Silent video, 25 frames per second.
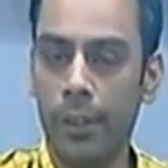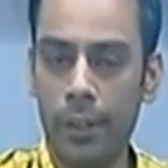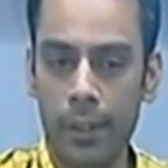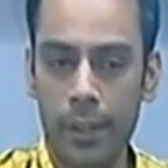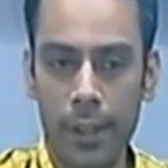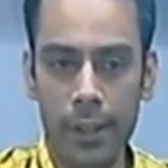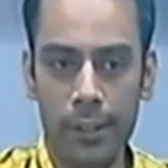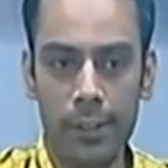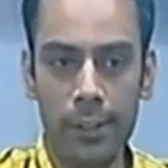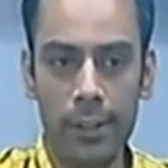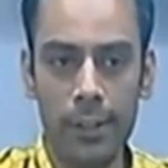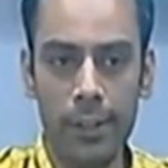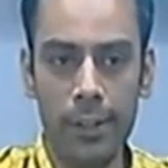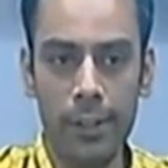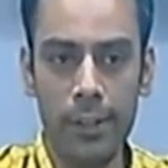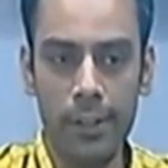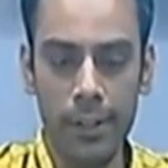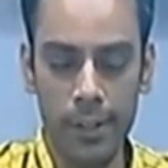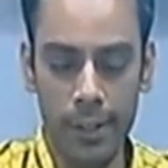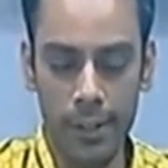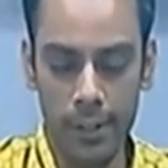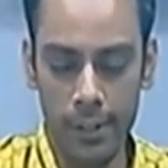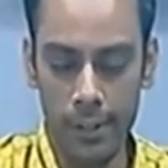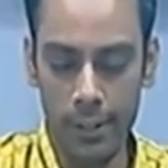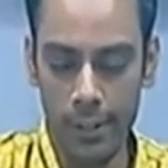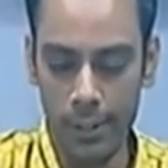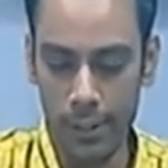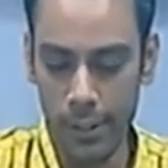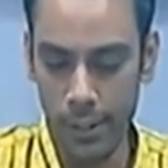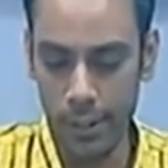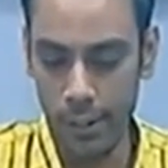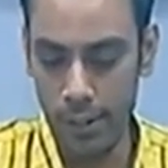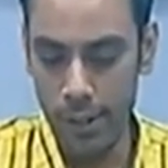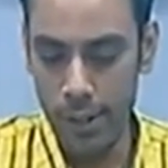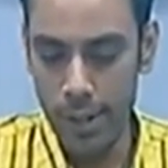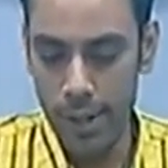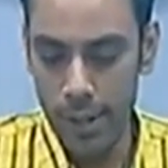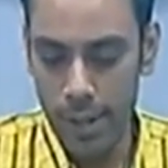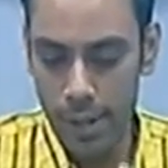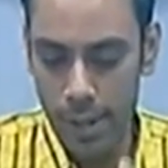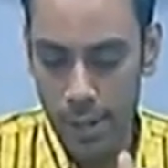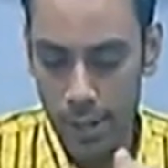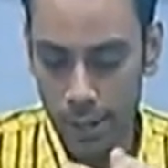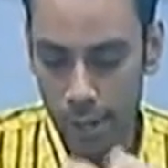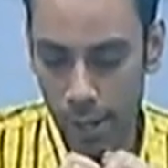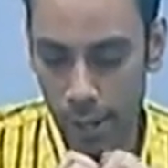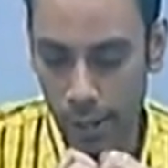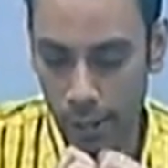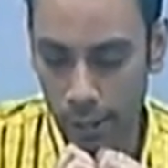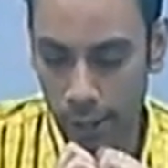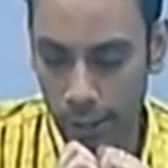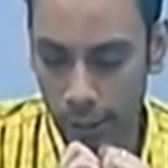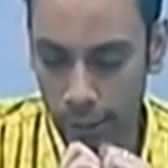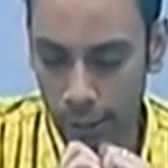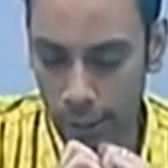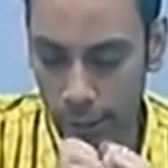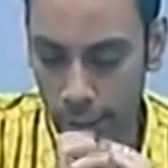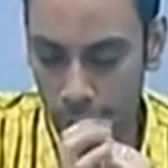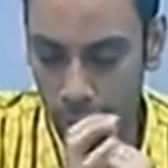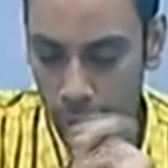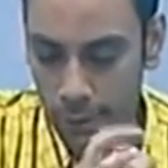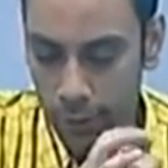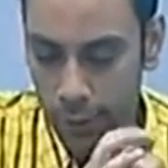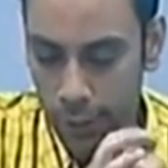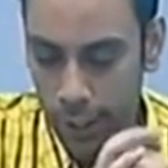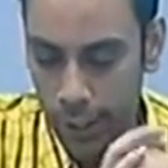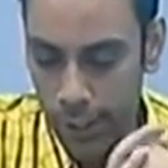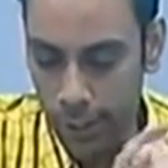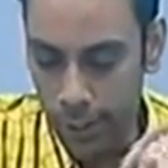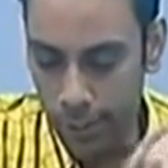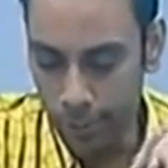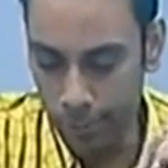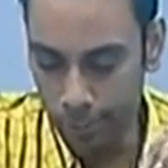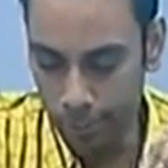That's there. Another thing is that